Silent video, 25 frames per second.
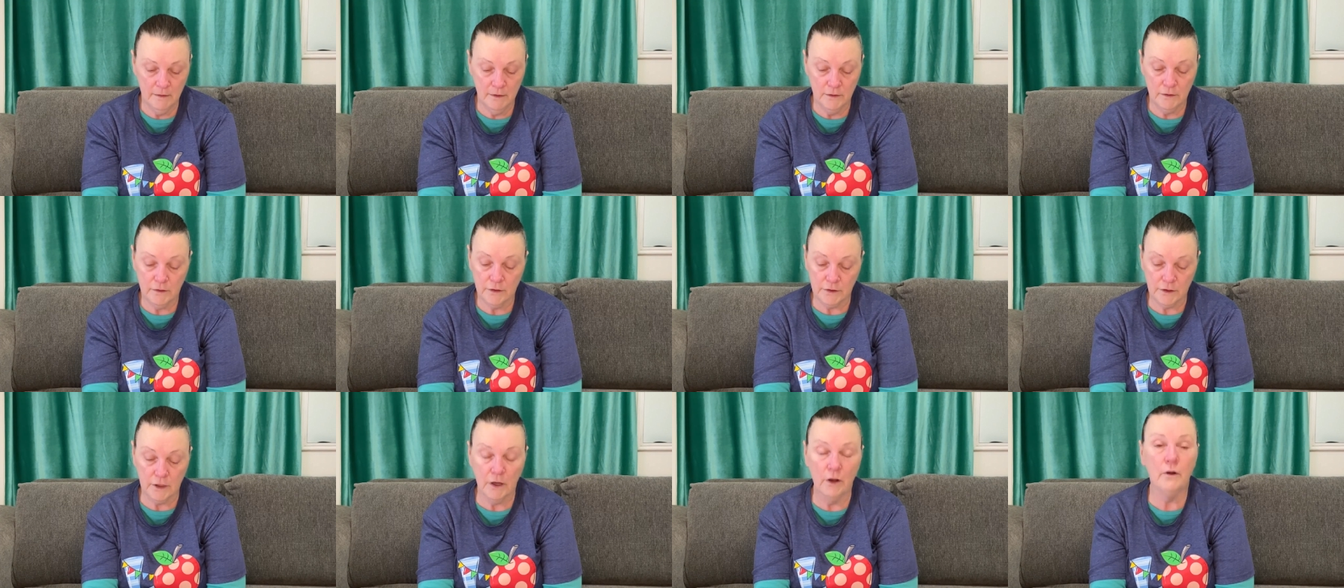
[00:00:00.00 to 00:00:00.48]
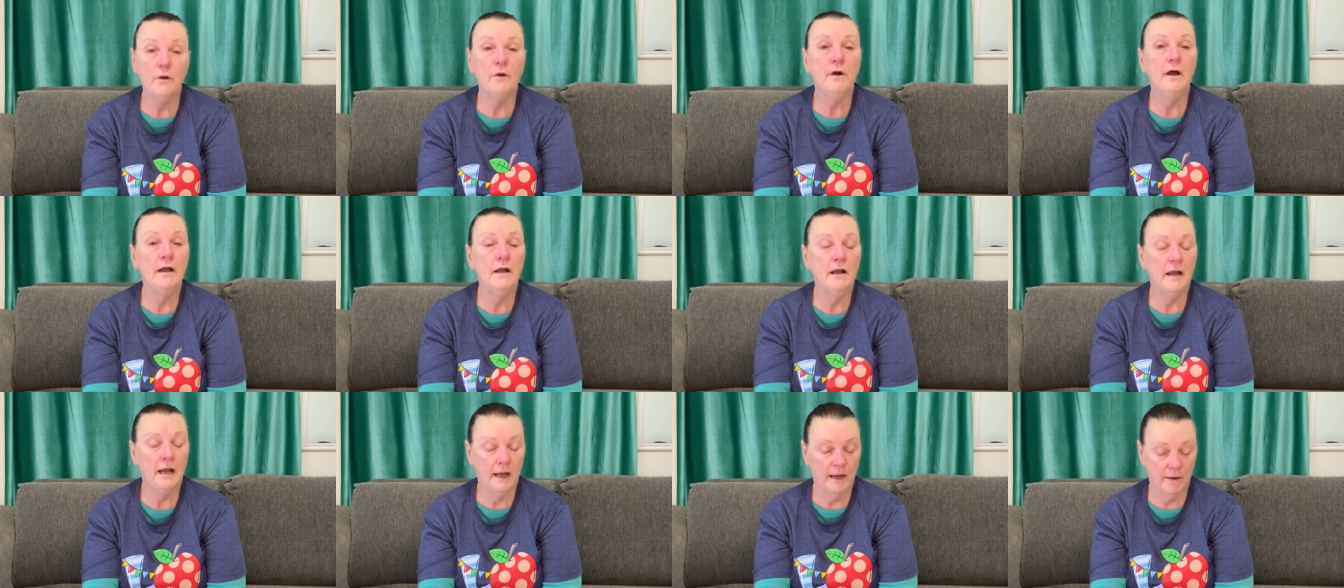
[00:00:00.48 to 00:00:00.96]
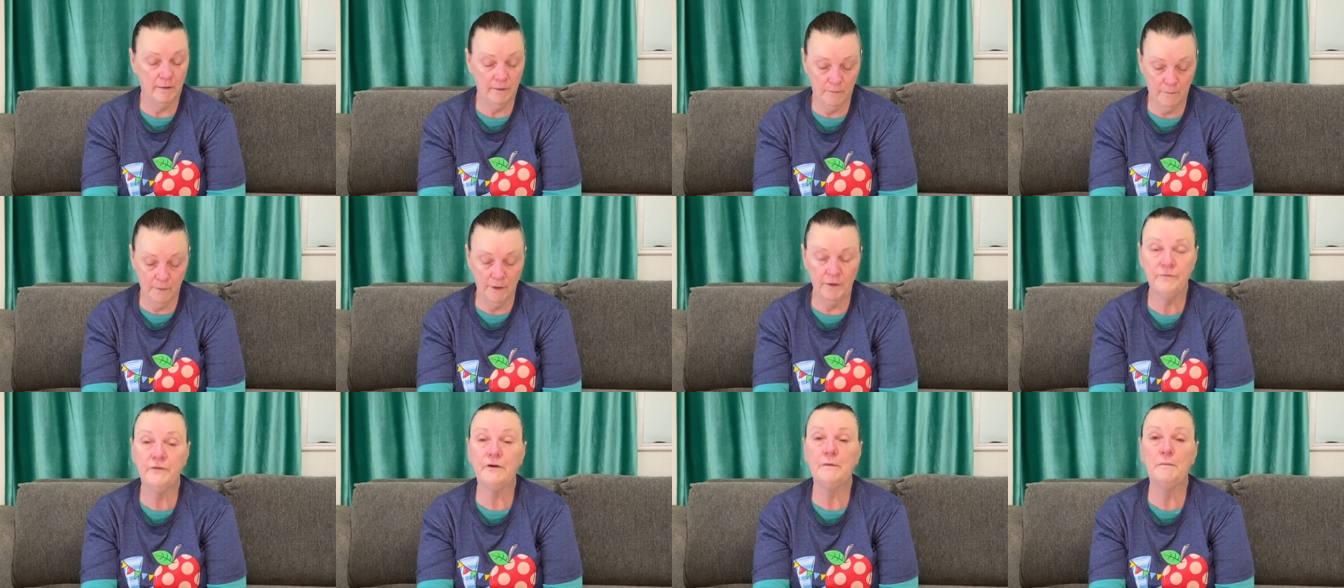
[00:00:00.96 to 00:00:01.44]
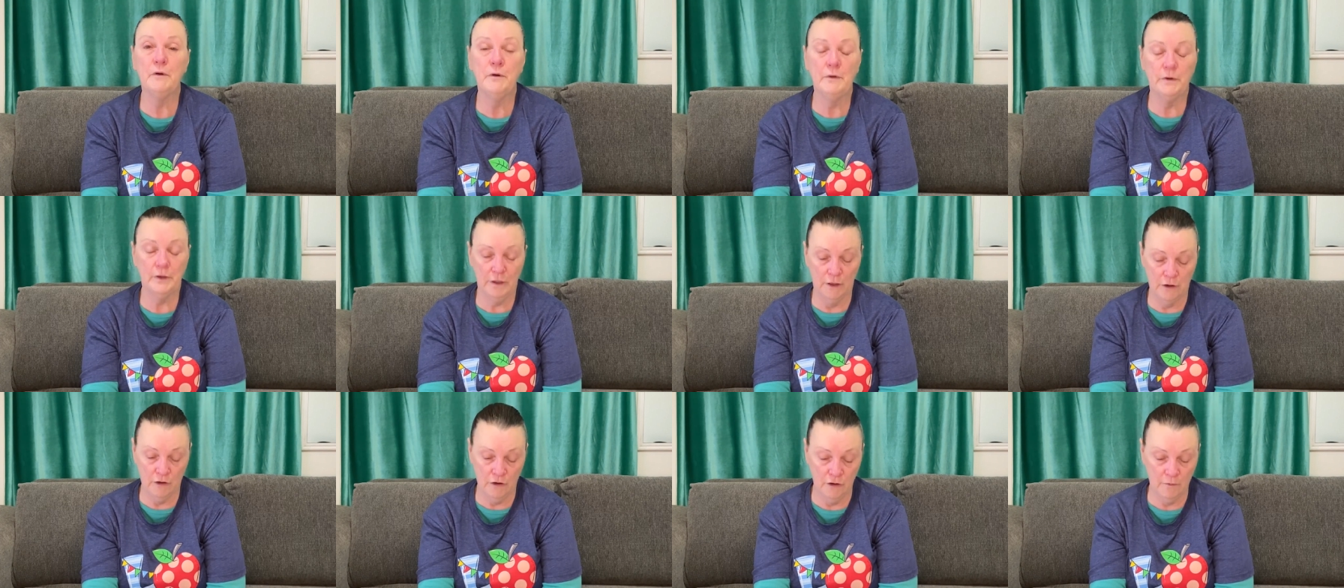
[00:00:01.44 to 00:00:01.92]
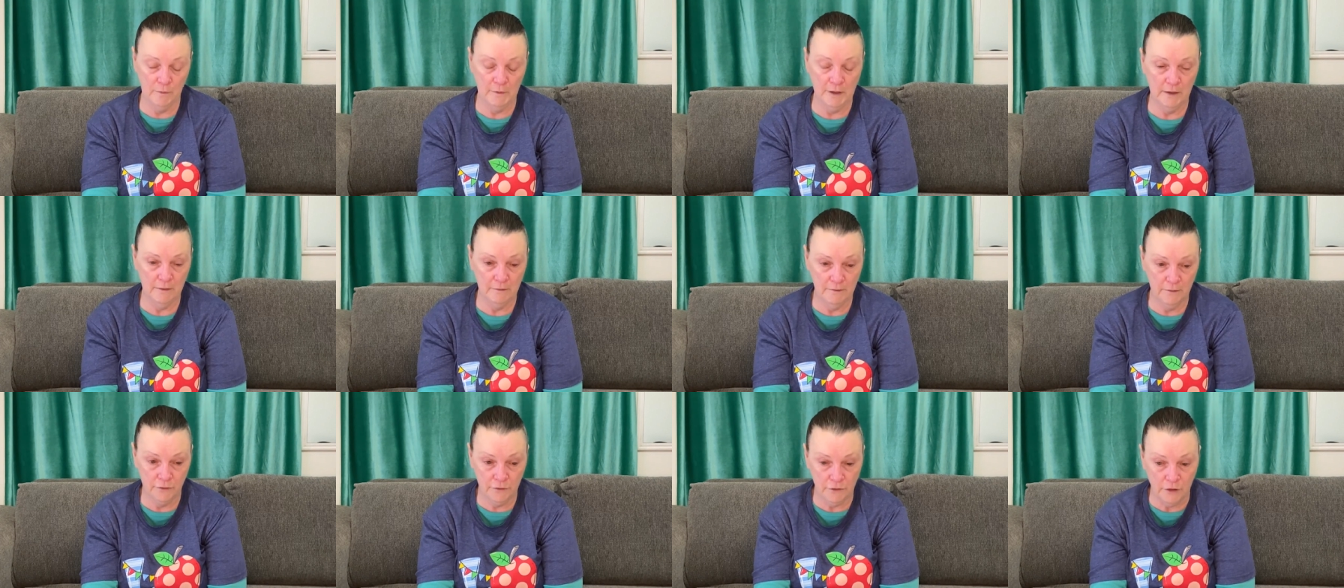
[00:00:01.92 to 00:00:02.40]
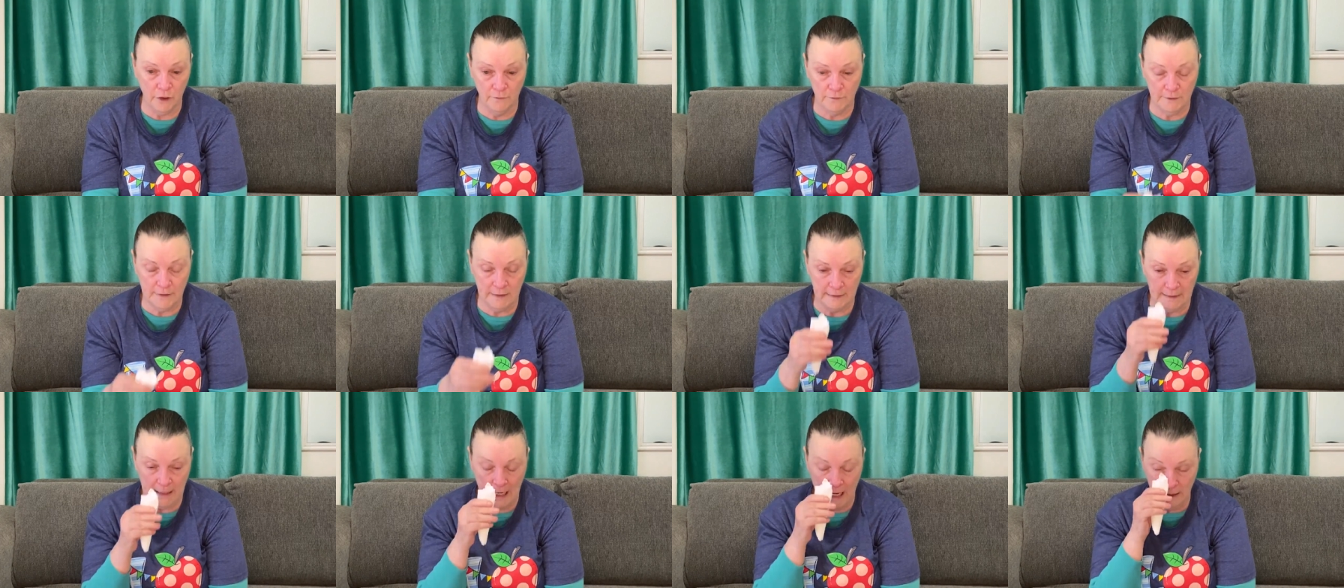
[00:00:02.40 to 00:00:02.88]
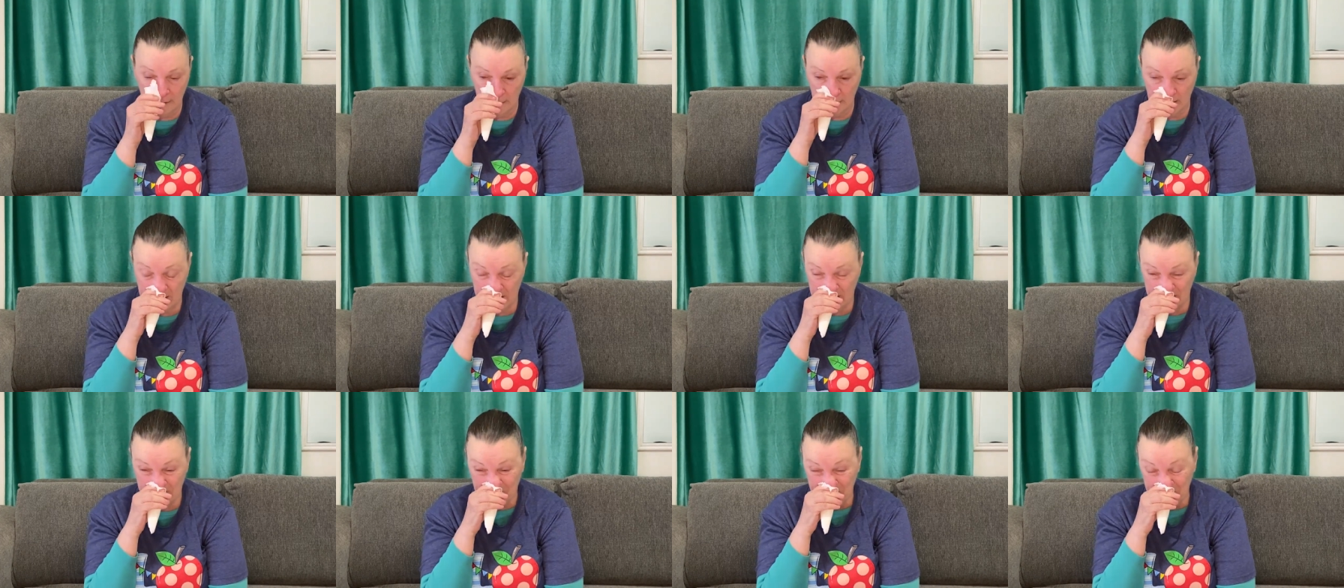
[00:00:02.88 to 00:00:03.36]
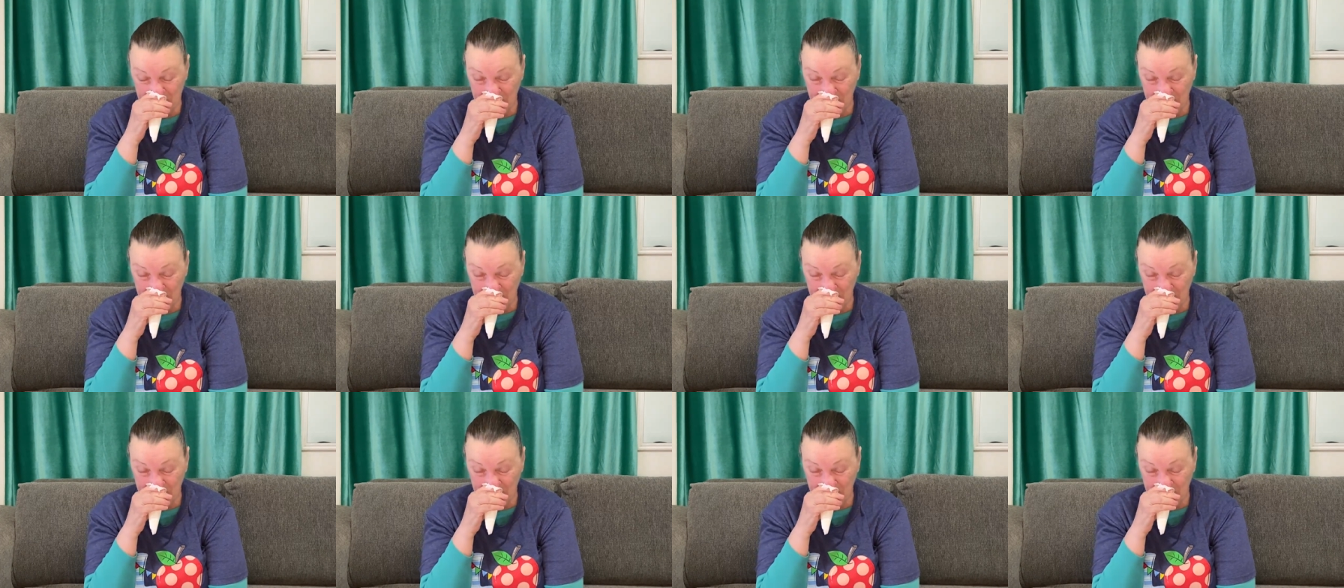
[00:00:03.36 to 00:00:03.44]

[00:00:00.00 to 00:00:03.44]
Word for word: So I went from Oklahoma, drove to Dallas,